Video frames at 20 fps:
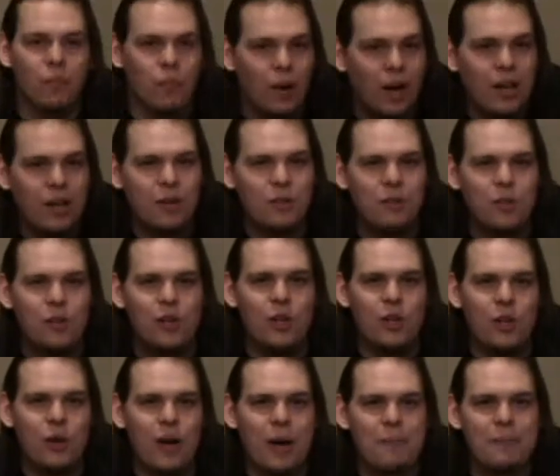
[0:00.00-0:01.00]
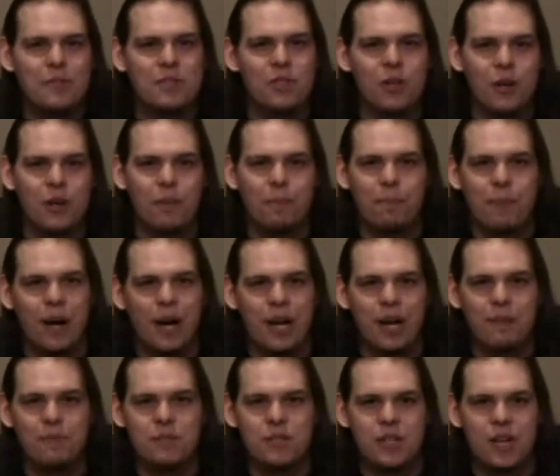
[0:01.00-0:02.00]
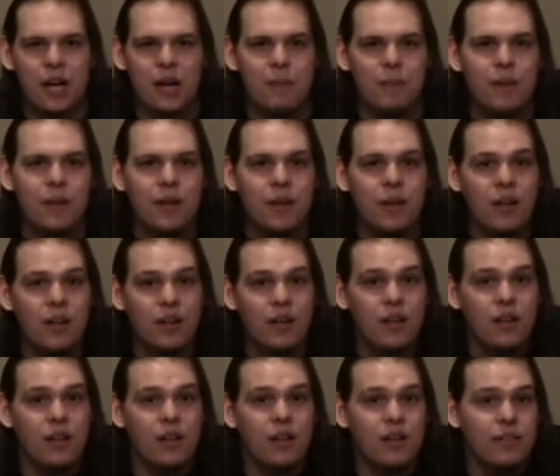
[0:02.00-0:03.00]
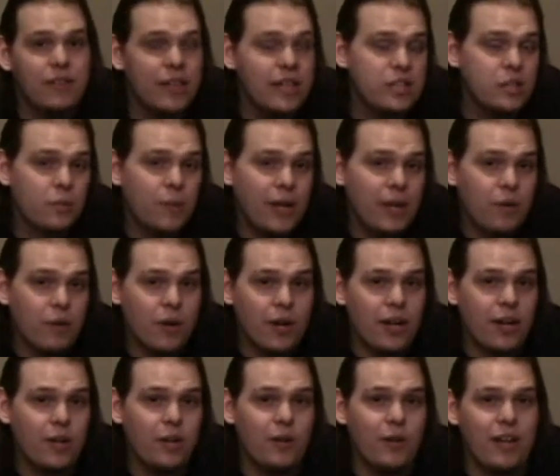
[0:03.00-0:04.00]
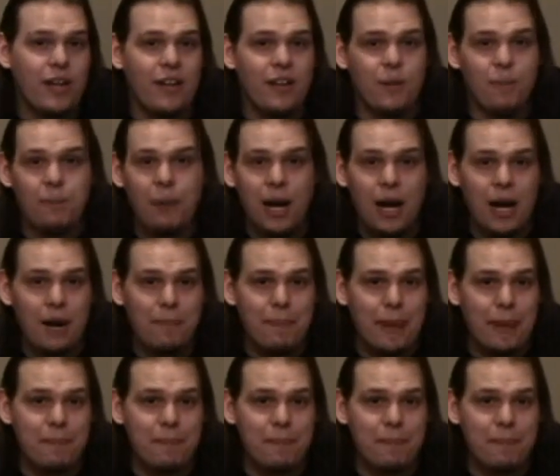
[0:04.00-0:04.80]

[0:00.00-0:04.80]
Welcome to a new episode of Bottoms Up. This week we're going to do another pop